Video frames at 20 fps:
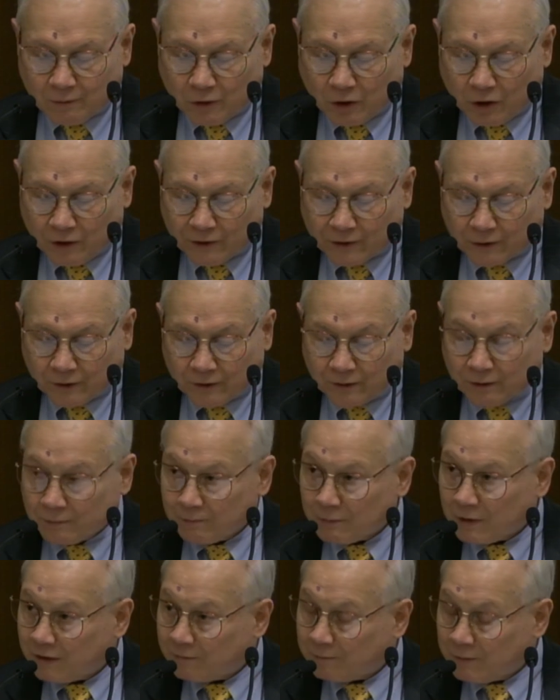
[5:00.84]
author
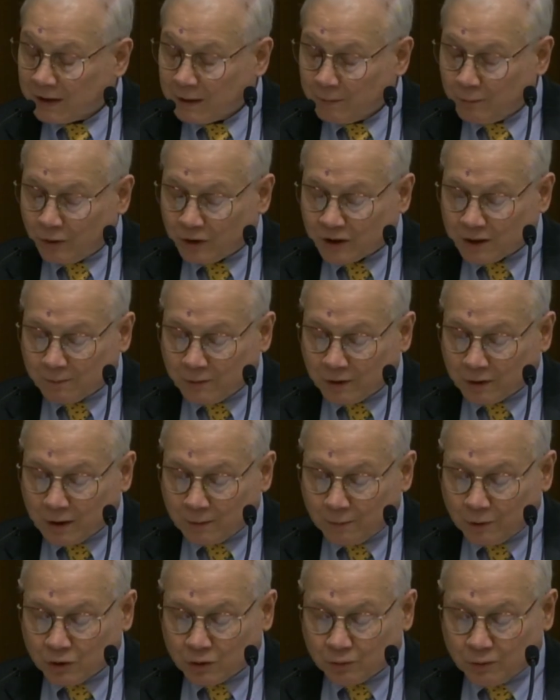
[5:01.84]
of many books, but
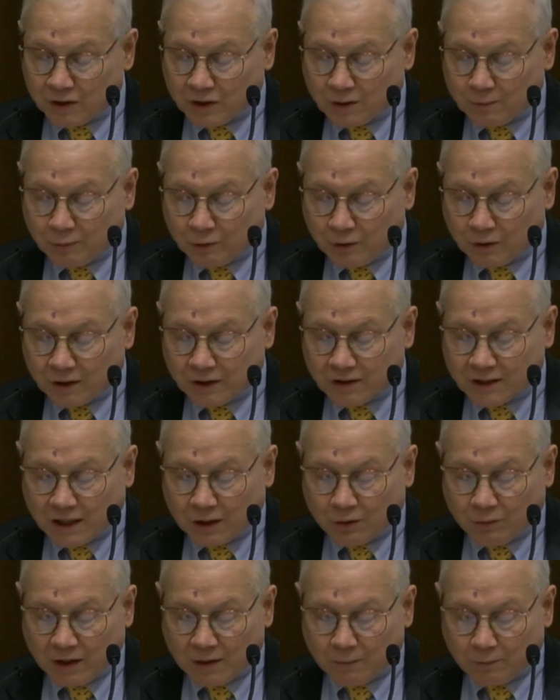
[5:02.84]
the most recent book is
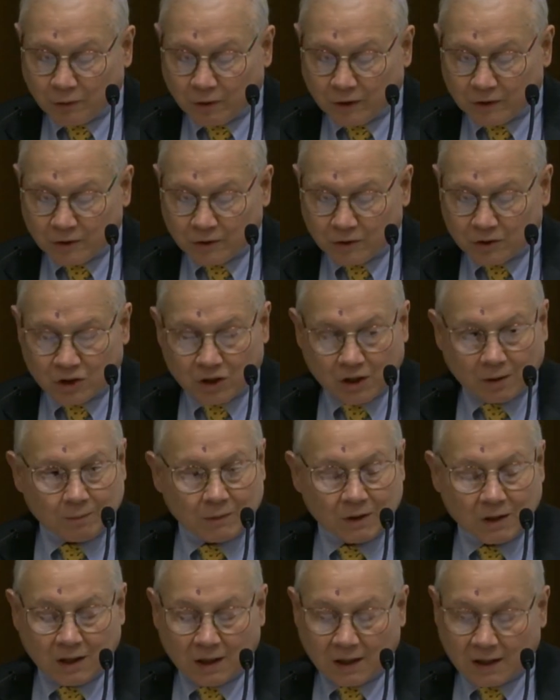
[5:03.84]
A Great Partnership,
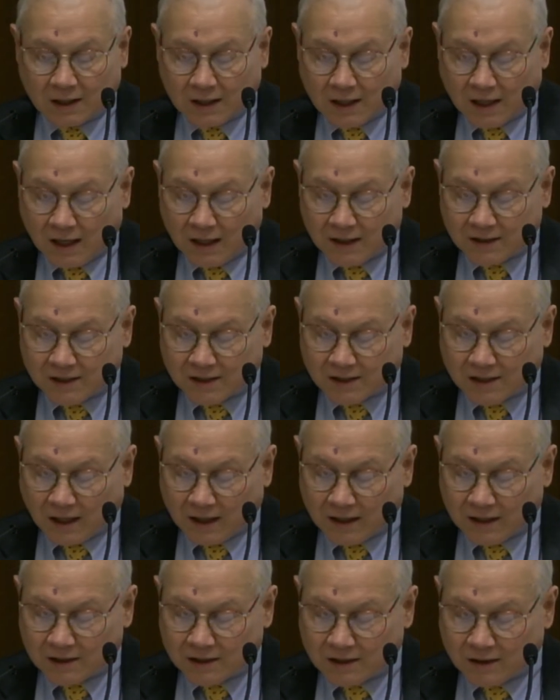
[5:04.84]
God,
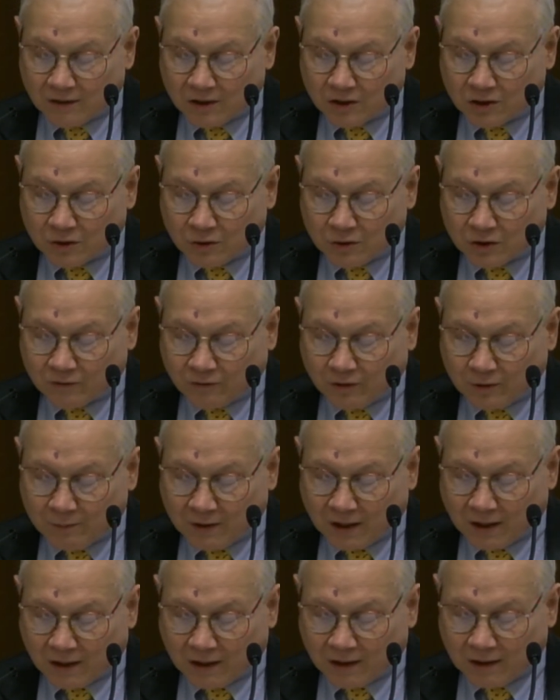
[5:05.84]
Science, and the Search for
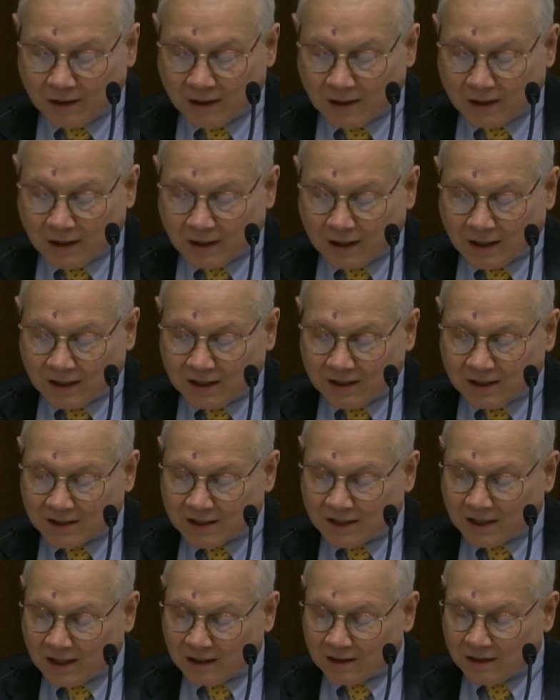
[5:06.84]
Meaning. He
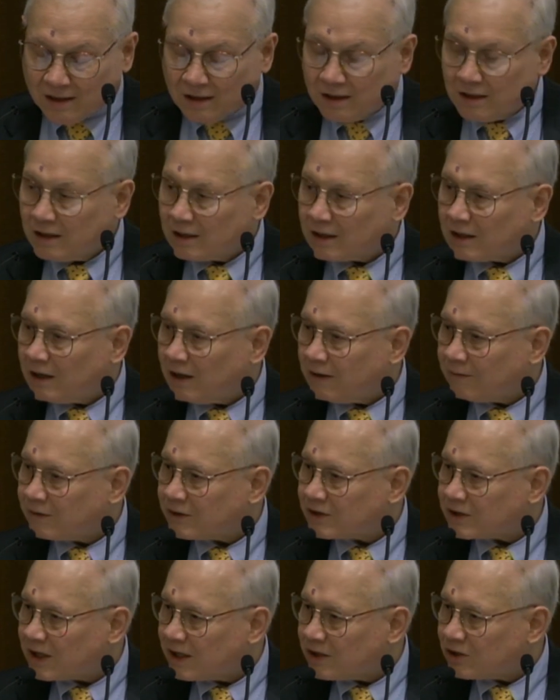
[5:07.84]
said,
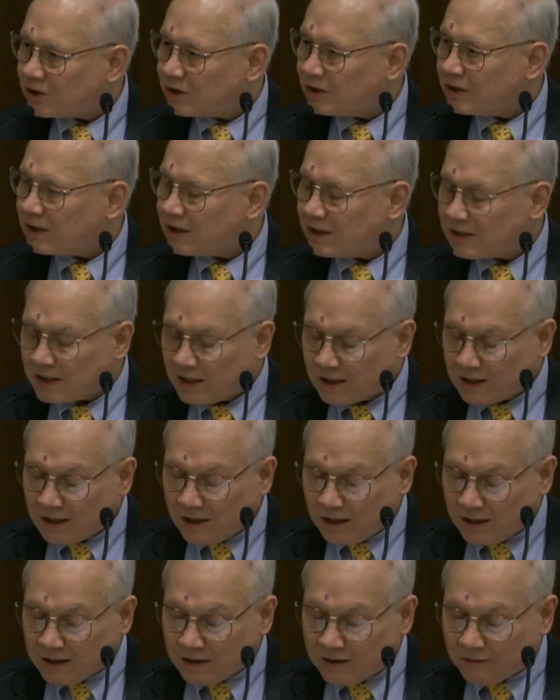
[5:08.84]
conversation is a
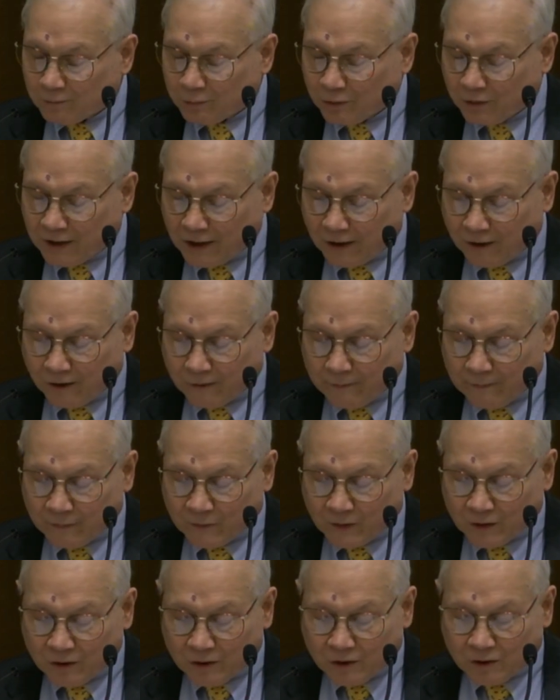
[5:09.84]
kind of prayer.
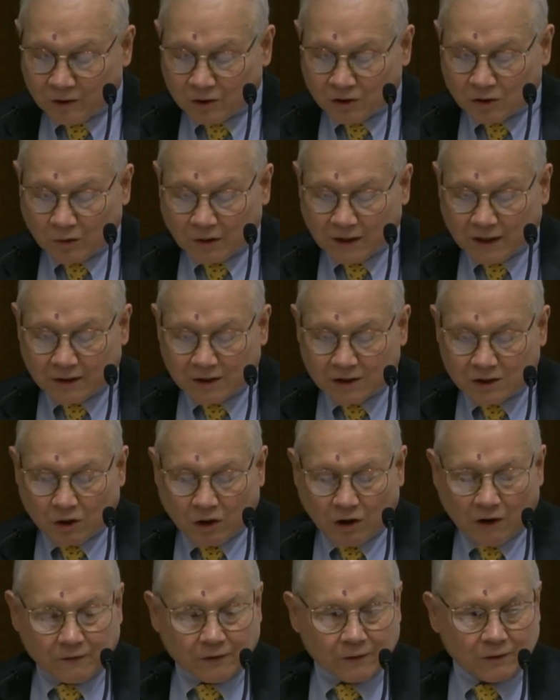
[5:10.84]
So let us
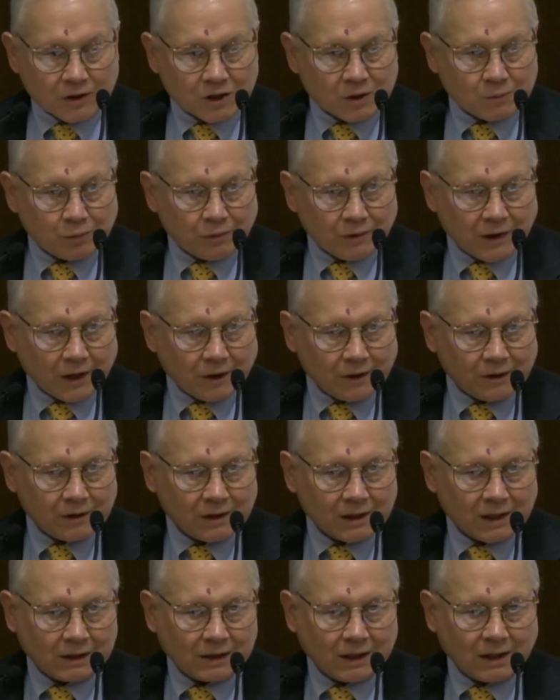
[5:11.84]
offer this
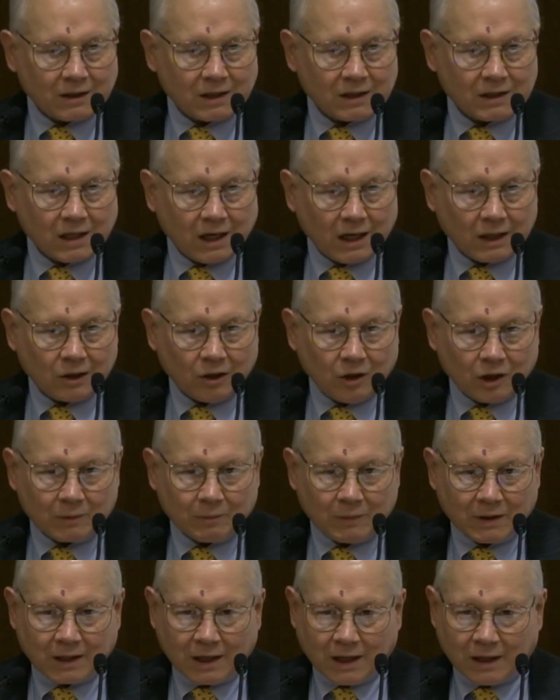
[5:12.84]
prayer and let the
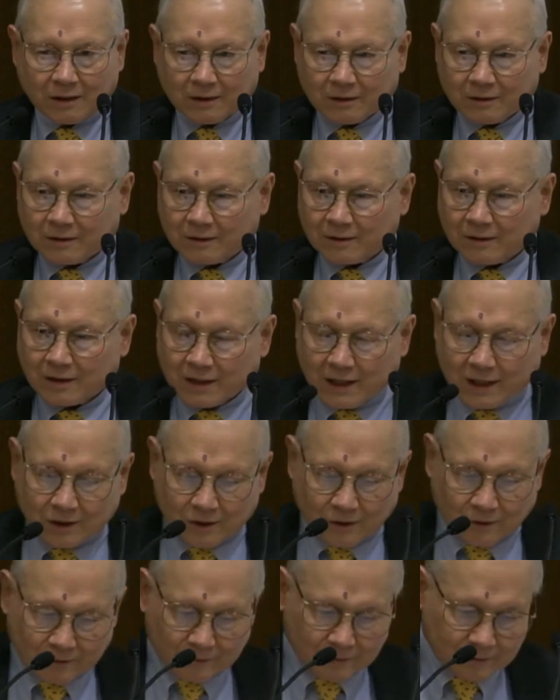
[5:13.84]
dialogue begin.
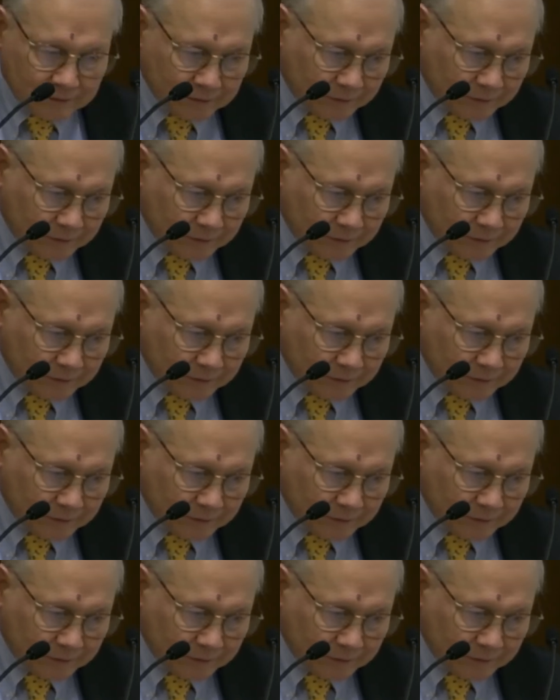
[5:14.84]
Thank you.